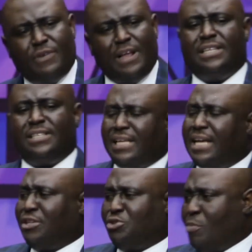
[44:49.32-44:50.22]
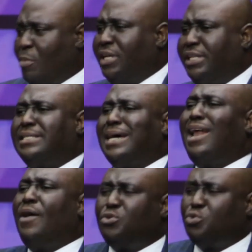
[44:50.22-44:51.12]
Felix said I should come on a date,
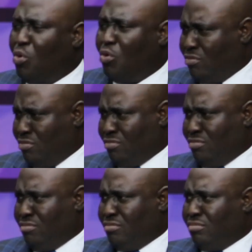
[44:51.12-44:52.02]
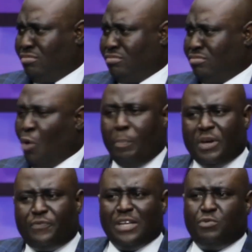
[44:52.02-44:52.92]
allow her to go. Don't
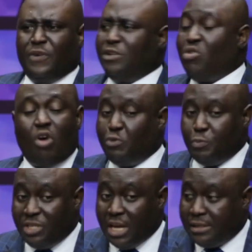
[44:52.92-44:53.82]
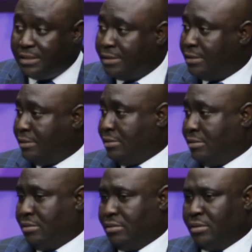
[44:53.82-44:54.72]
pick fight with Felix. Don't come to pitch
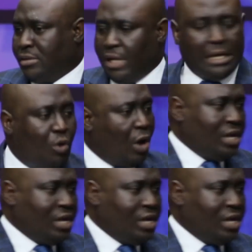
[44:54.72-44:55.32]
so I don't